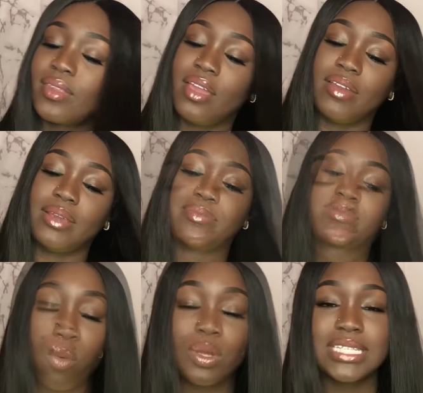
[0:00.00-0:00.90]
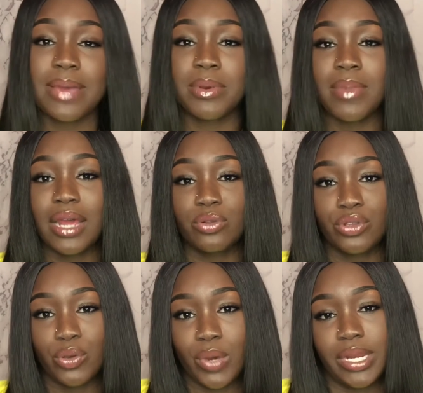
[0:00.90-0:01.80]
All right. What type of model
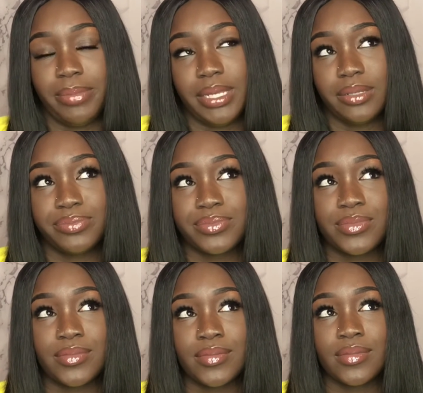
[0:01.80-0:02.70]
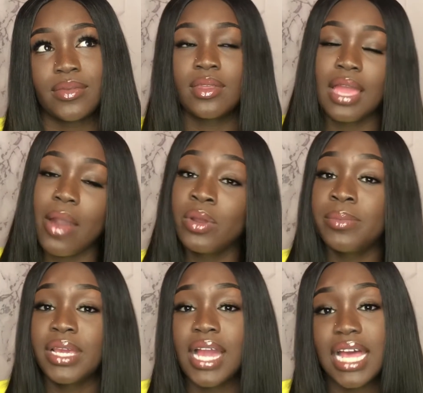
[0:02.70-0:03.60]
do you want to be? I want
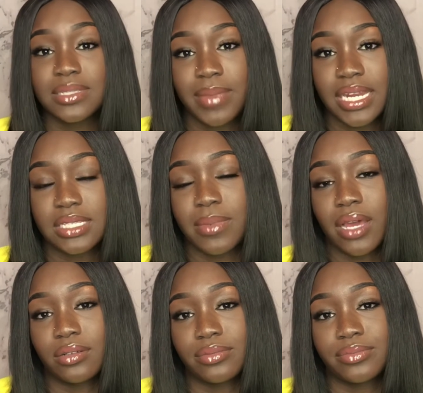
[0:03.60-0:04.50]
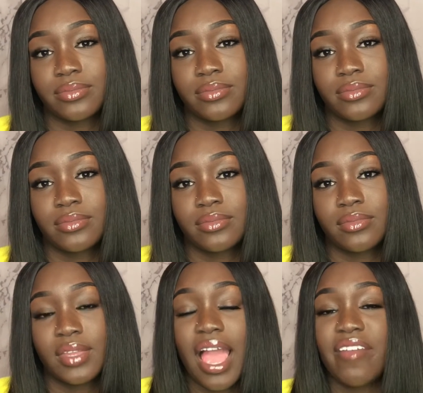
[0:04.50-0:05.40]
to be a cosmetics model.
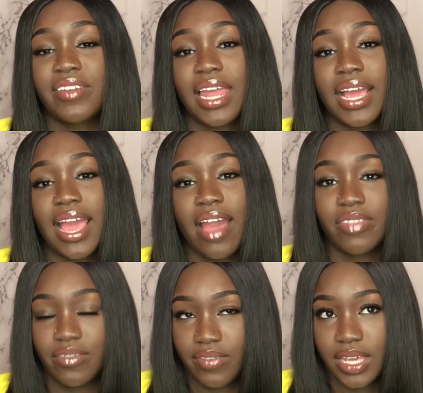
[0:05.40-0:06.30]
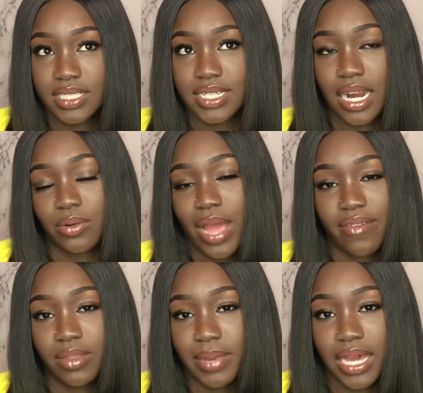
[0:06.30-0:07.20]
I feel like I have the face and I don't
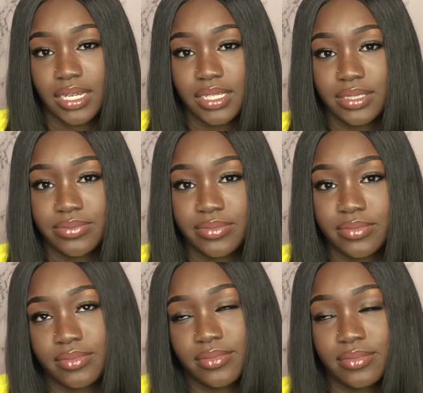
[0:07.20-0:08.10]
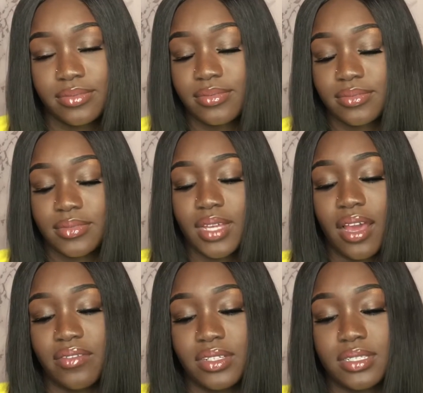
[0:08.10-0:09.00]
have the body.
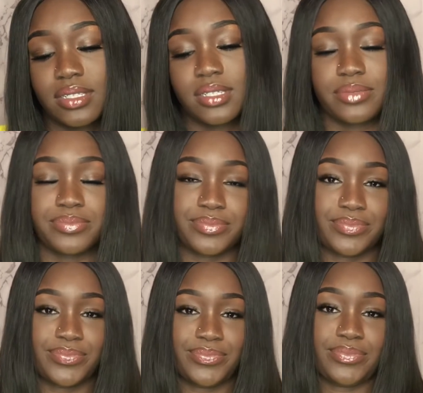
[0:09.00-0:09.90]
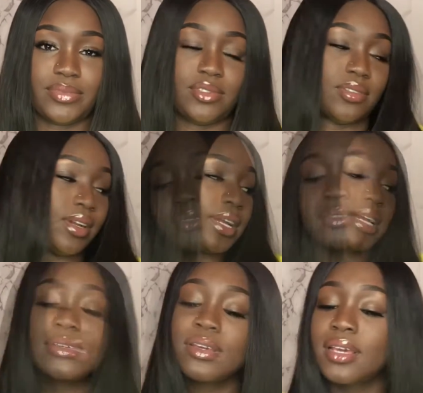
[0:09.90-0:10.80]
Obviously. You know
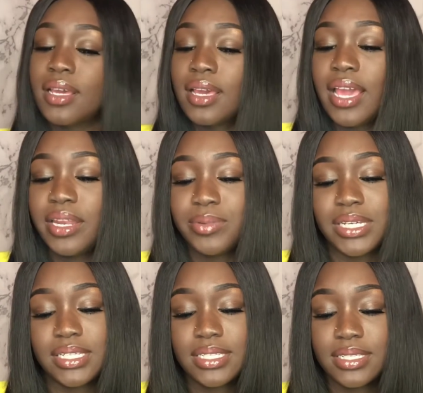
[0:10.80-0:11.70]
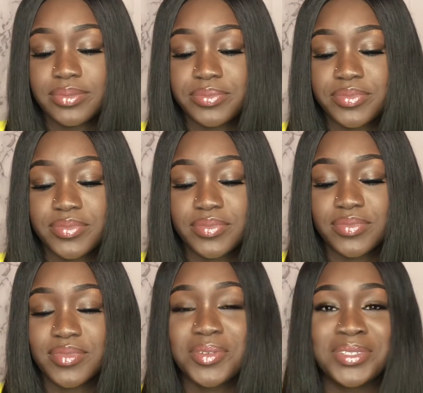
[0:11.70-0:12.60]
that. Anyways,
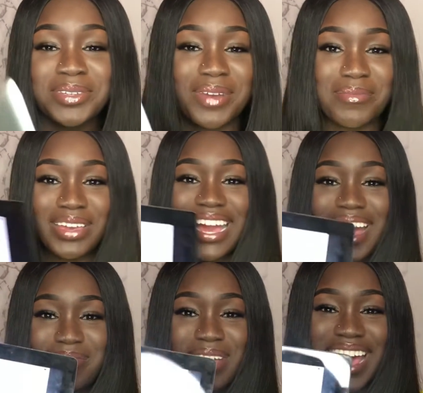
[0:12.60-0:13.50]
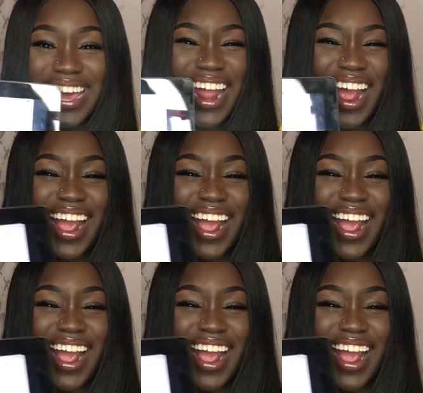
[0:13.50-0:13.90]
see my big iPad?